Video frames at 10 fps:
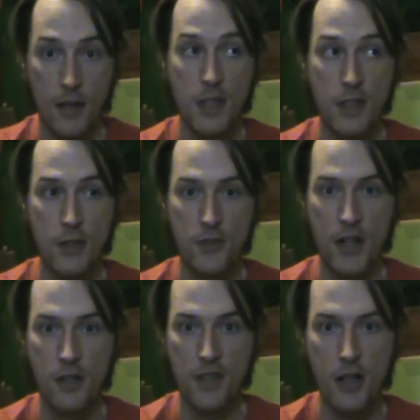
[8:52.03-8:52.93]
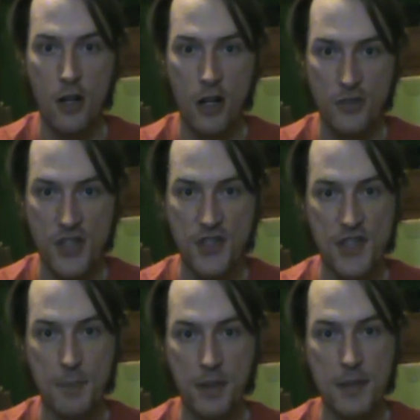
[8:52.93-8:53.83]
They're all just
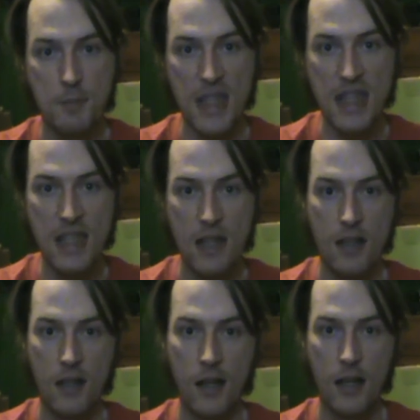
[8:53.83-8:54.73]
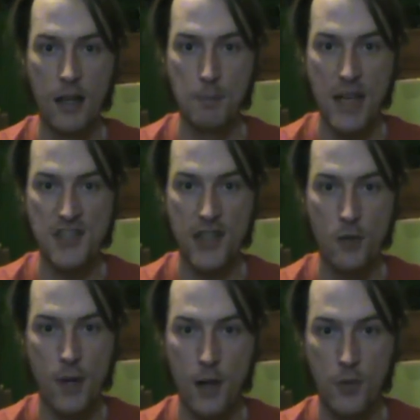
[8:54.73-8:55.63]
simply me messing
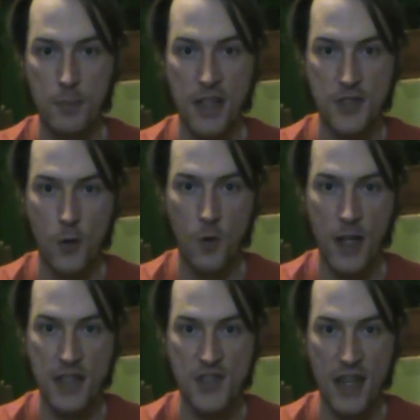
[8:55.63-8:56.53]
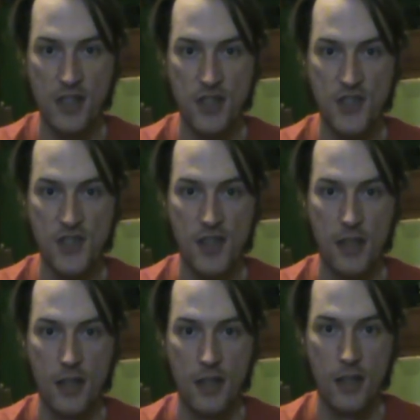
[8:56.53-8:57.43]
around with my toys and just
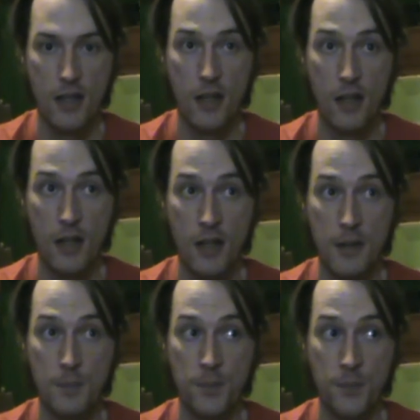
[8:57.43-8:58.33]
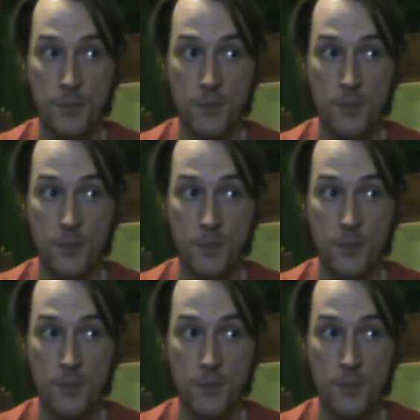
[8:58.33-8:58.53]
telling